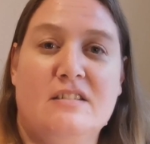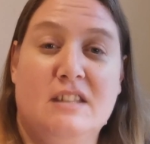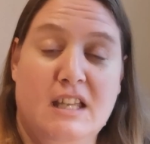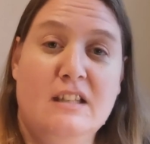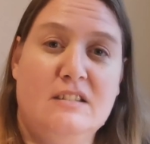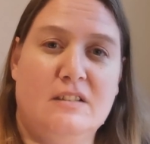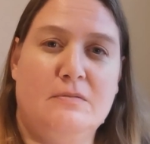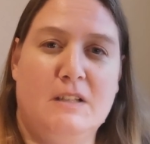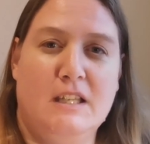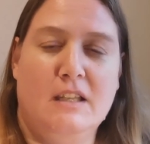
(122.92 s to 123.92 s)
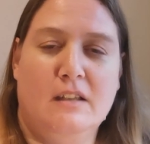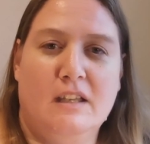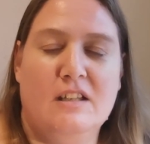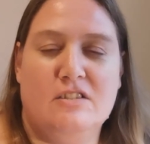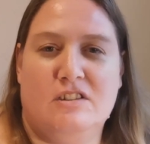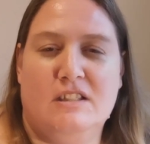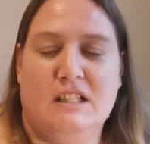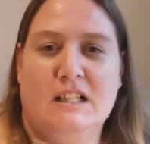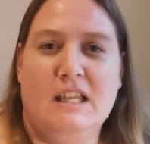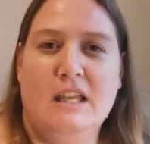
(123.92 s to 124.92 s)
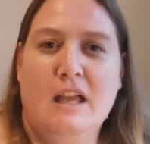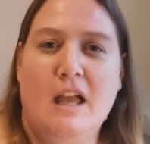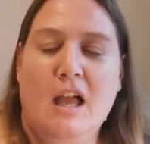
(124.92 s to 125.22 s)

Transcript: us negatively energetically,